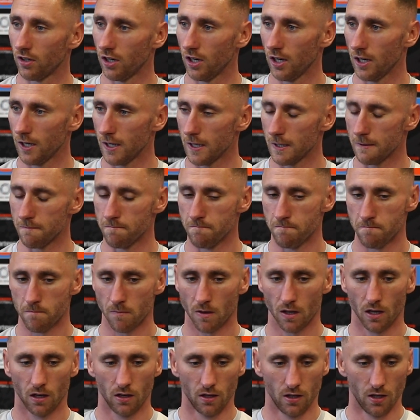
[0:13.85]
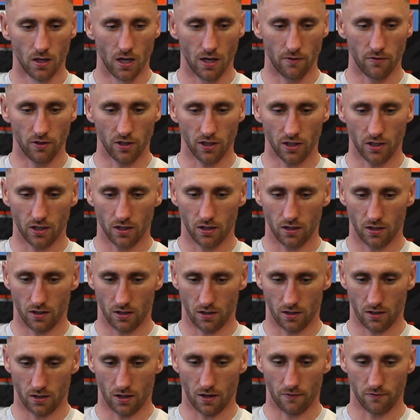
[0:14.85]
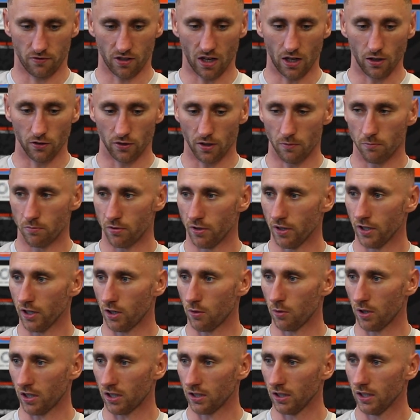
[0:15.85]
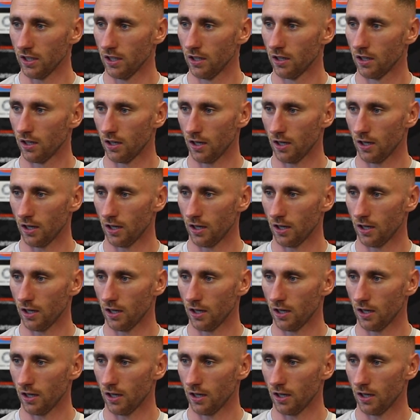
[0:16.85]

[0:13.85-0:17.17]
I think I've settled in pretty quickly.